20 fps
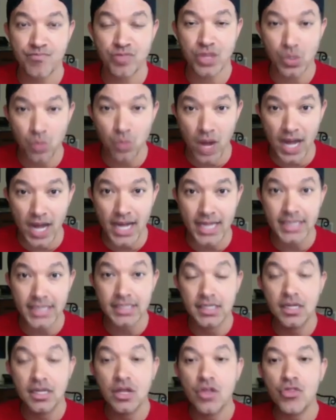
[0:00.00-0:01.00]
Why?
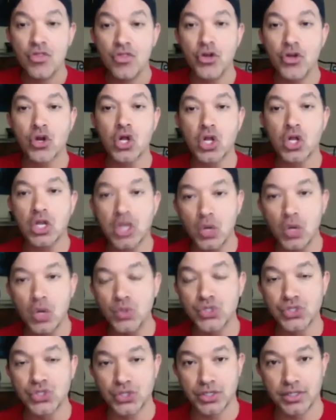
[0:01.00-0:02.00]
They're
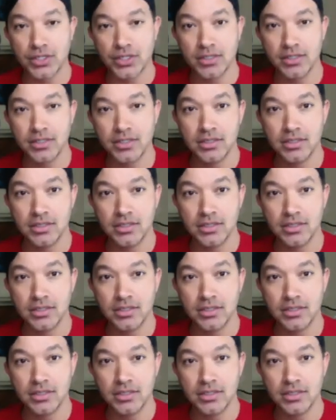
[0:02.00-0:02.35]
closer